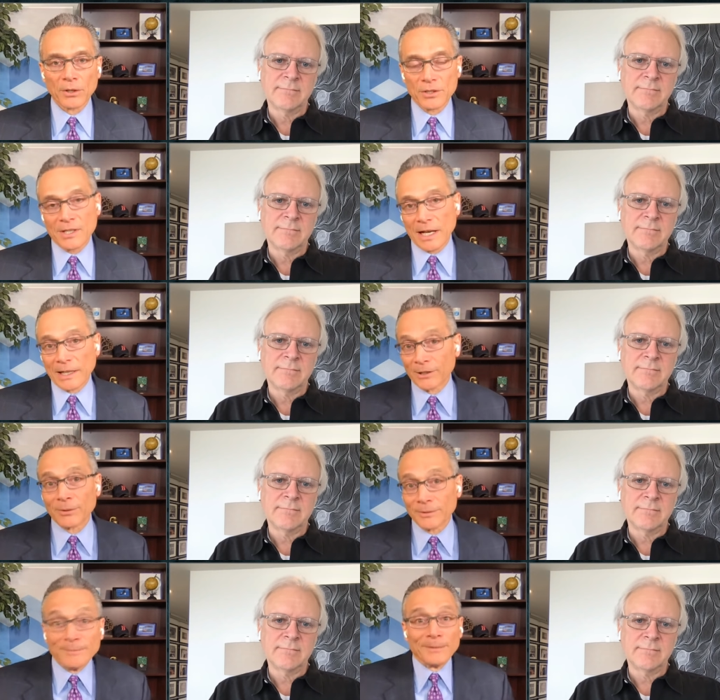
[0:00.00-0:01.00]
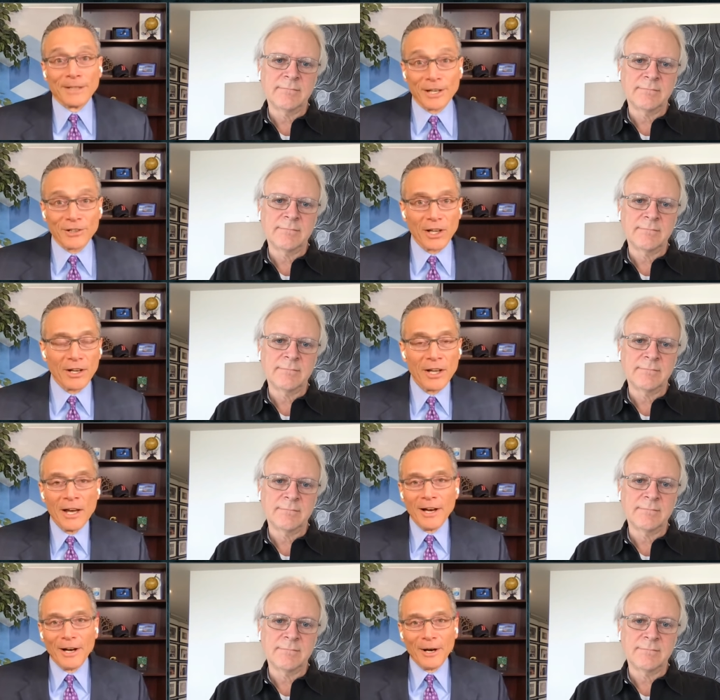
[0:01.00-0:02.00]
Speaker 1: so you just got to go get her
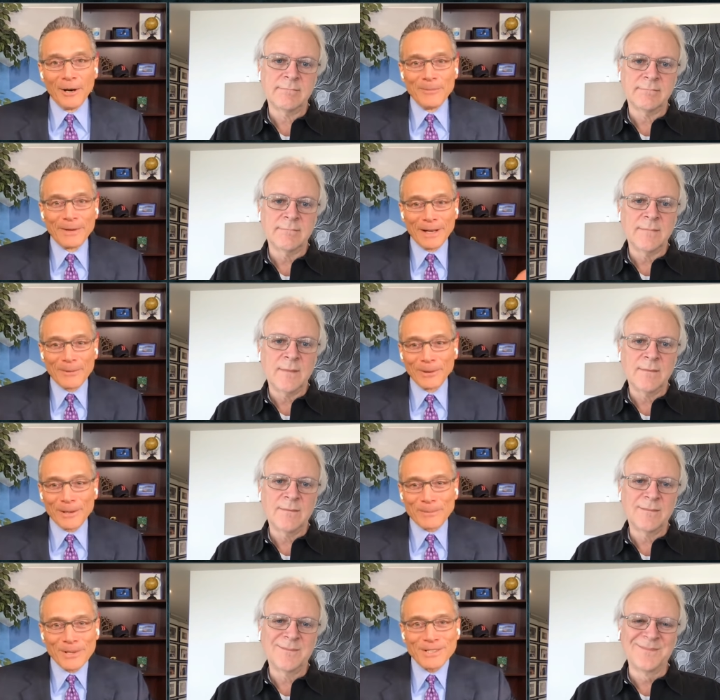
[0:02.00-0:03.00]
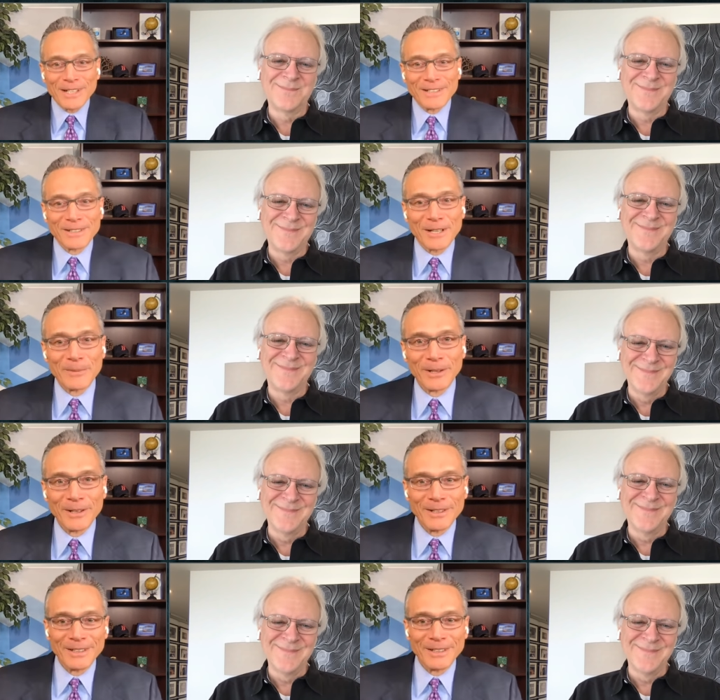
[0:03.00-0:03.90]
done. Uh, but I really appreciate you coming